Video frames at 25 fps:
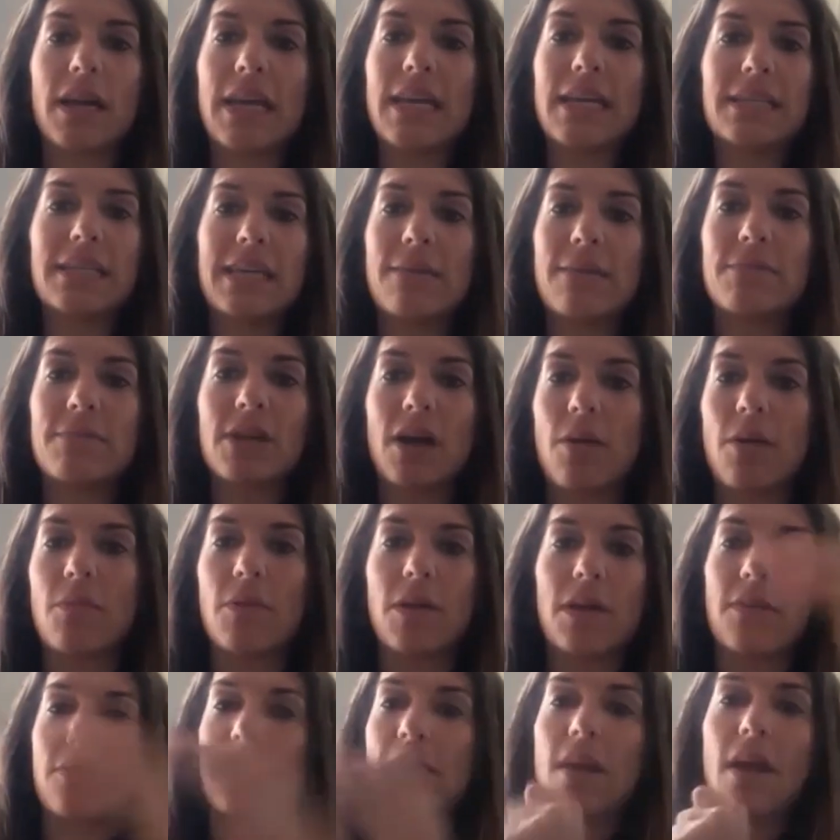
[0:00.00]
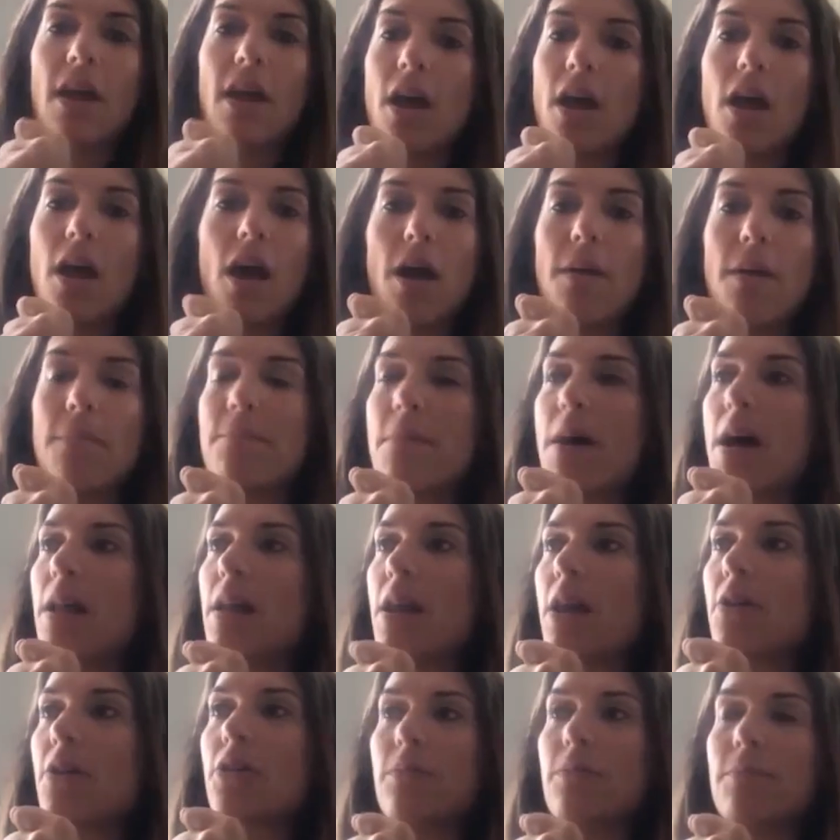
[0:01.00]
He teamed up with a
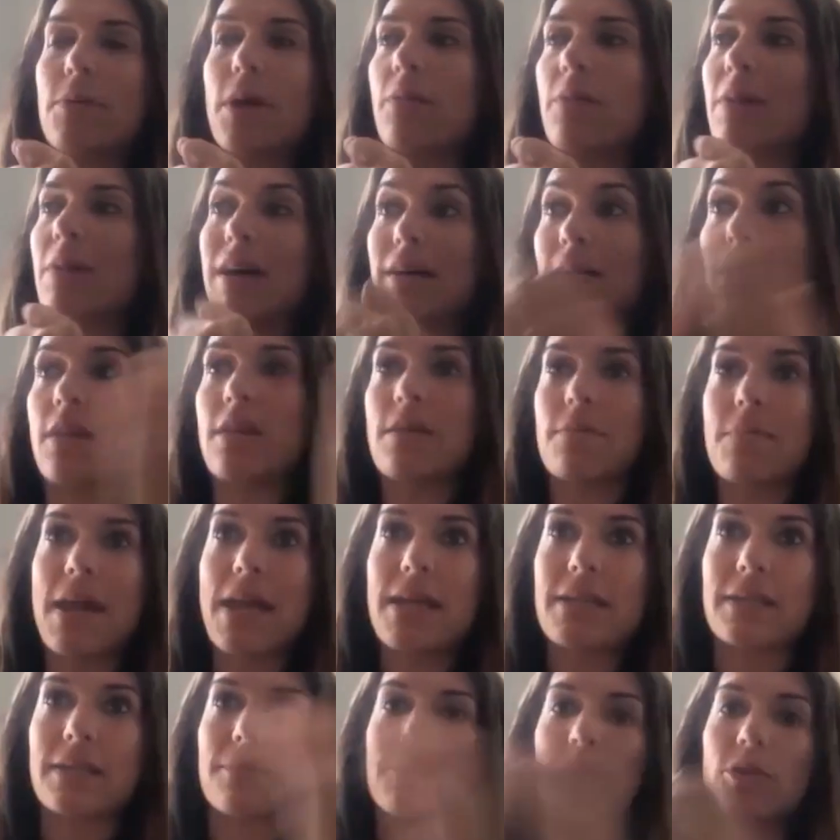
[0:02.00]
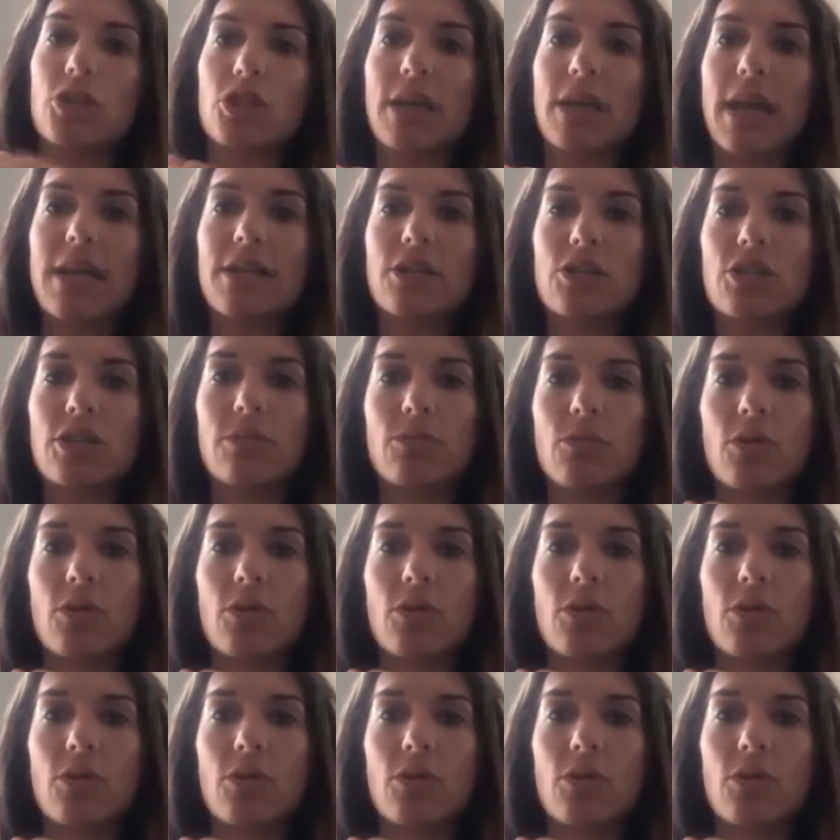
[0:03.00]
local, an amazing butcher, H.G.